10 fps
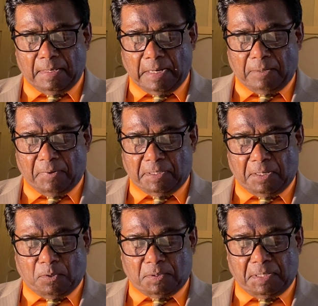And when they
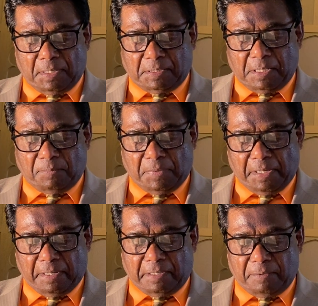could not come
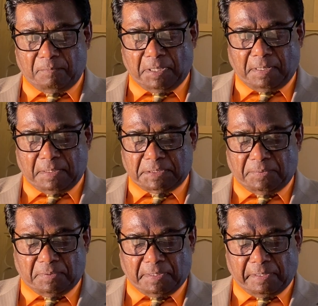near Him because
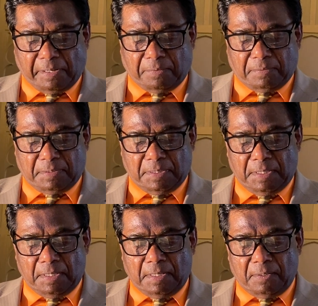of the crowd,
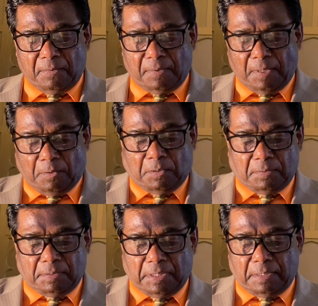
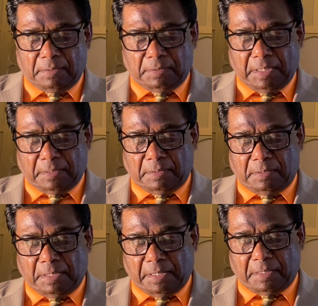oh, then, then
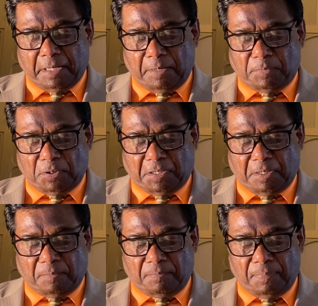there came to
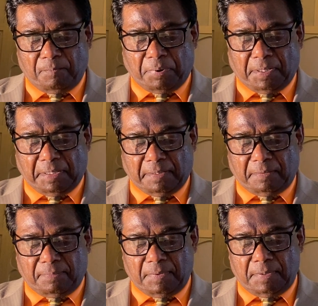Him
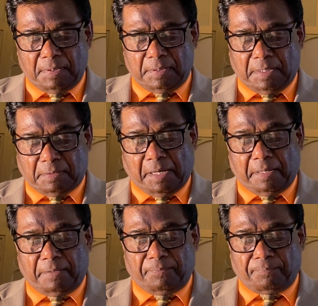bringing that they,